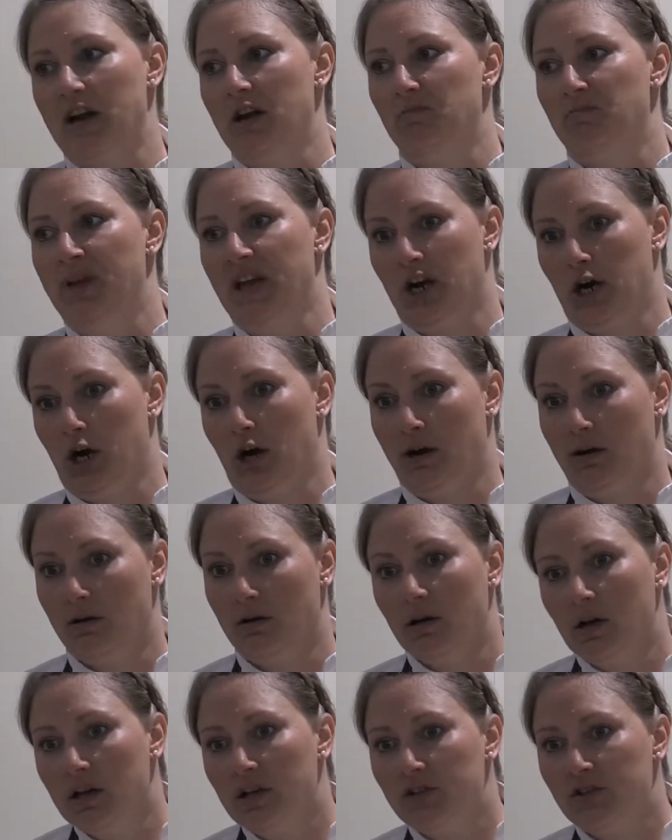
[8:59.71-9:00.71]
very bitter.
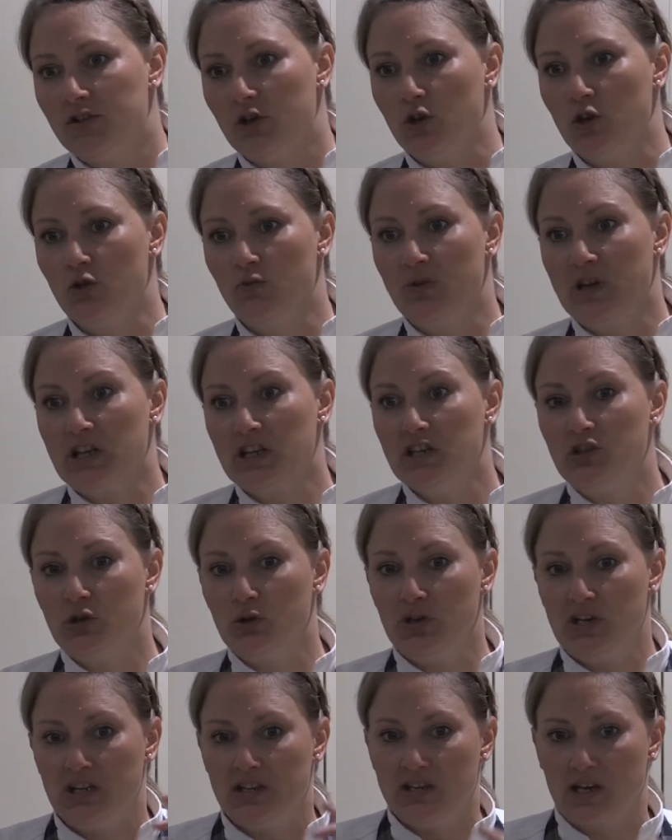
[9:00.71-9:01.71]
So you really
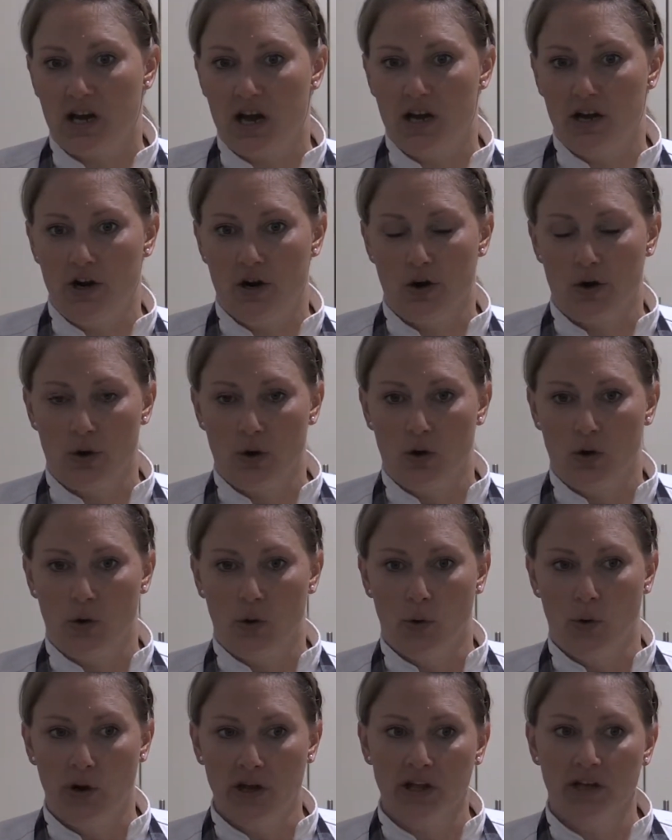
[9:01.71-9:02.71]
do need to cut your
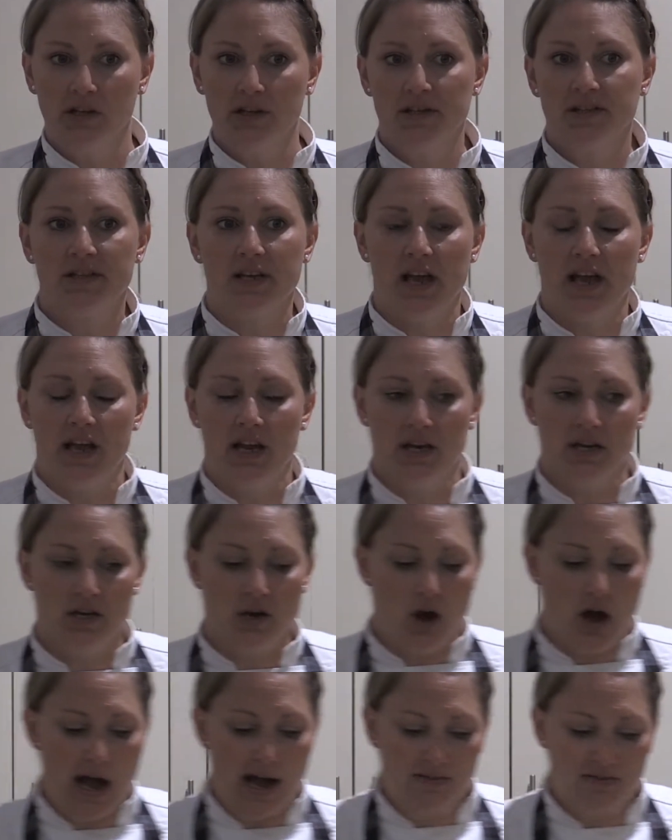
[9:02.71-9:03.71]
oils,
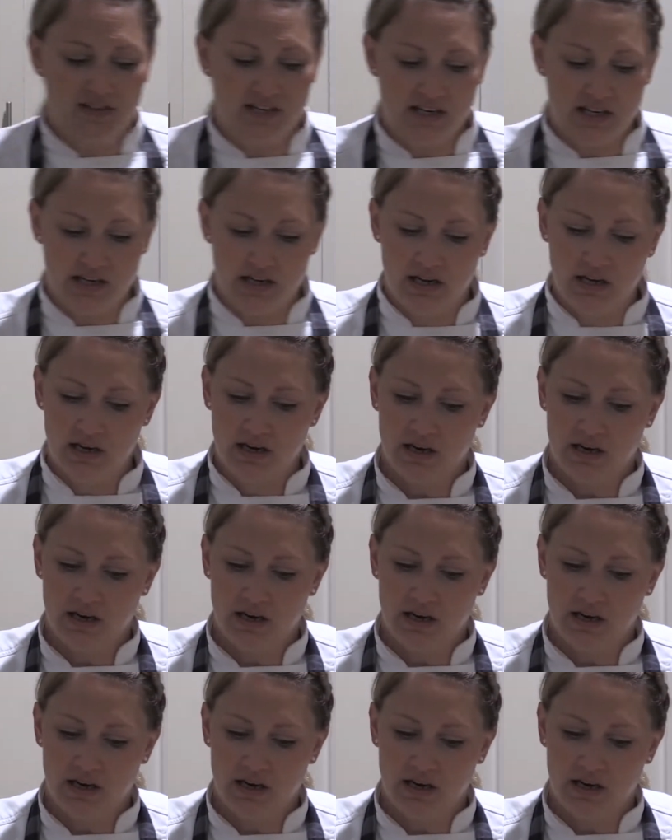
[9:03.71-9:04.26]
and often,